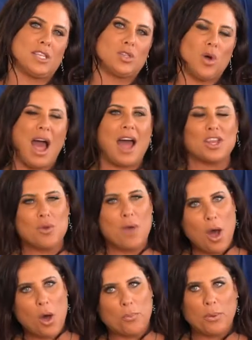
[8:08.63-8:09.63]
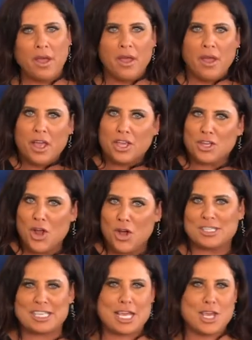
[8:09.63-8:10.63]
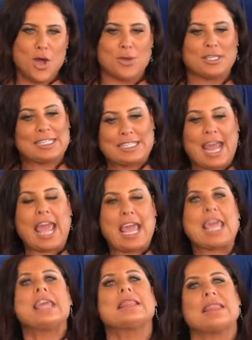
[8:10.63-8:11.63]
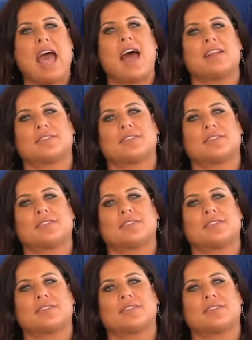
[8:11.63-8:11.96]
So how do you help you know CEOs stay in that